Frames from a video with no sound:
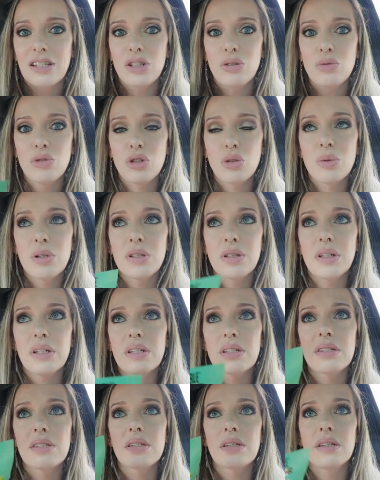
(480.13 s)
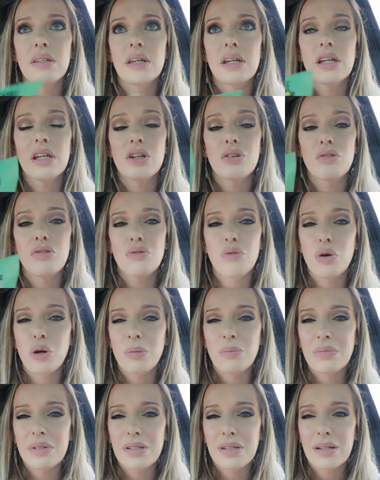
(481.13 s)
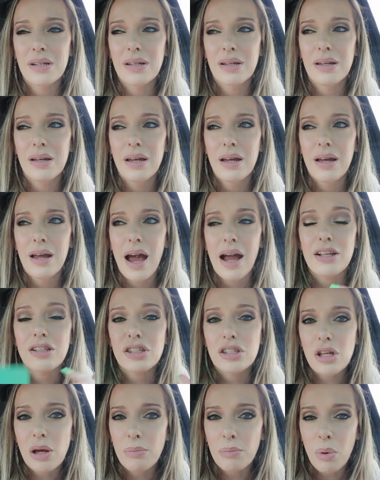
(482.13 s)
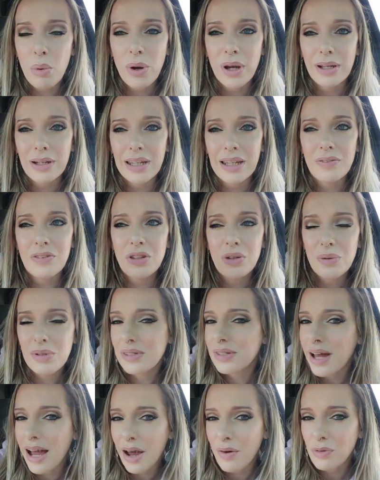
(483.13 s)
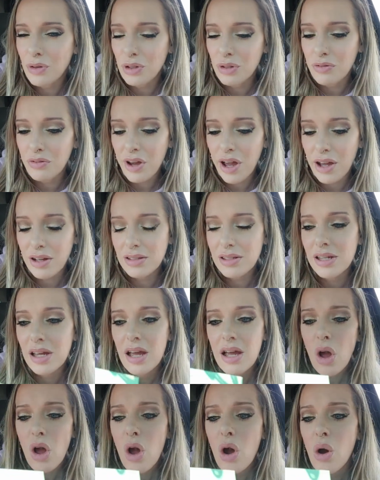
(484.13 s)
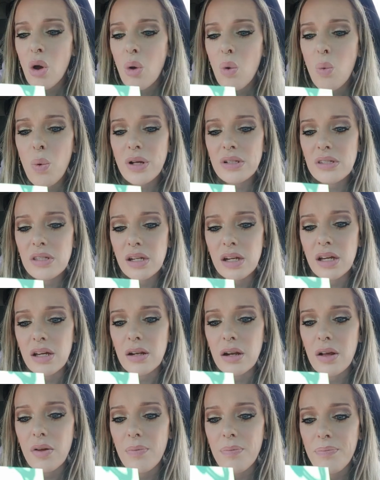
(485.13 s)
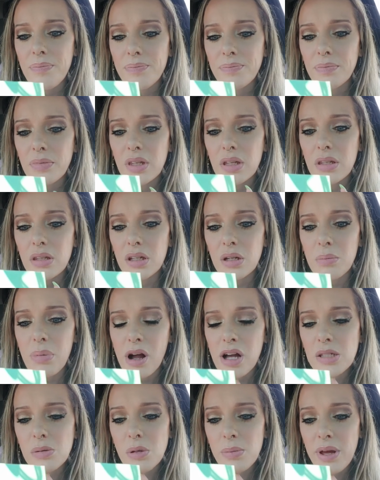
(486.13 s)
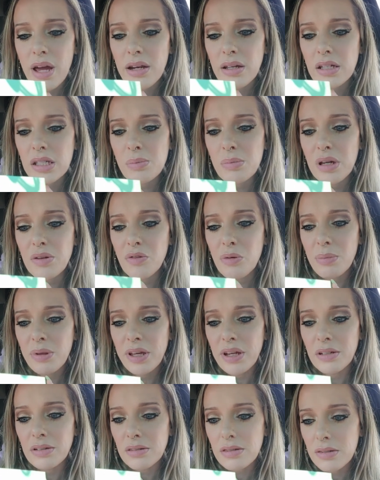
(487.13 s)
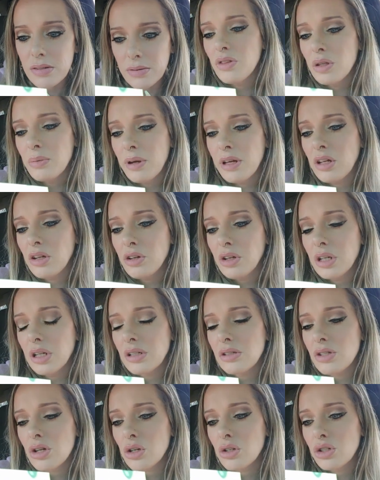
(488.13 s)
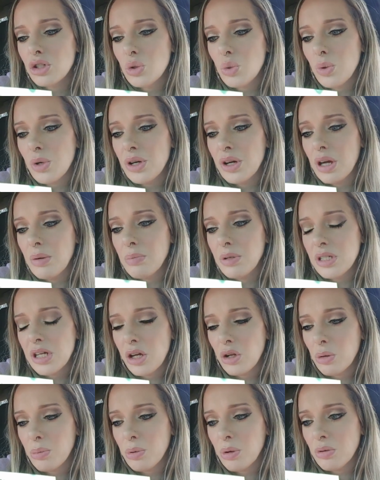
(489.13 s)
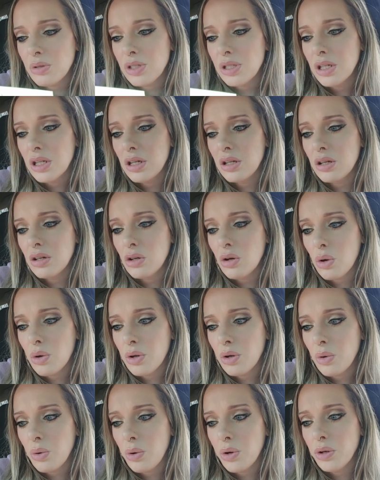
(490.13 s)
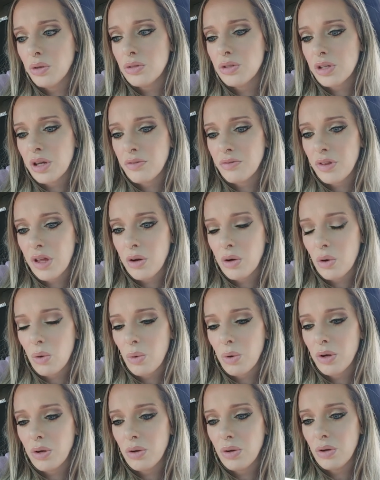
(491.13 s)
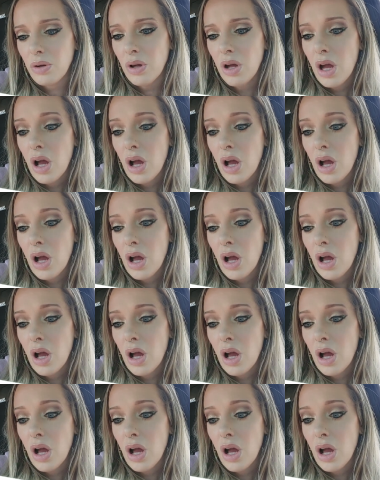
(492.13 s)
you do at least get informed at some point, even though it's after the fact. What's in it? The Impossible patty is made from plants. The main ingredients are soy and potato protein, coconut oil, sunflower oil,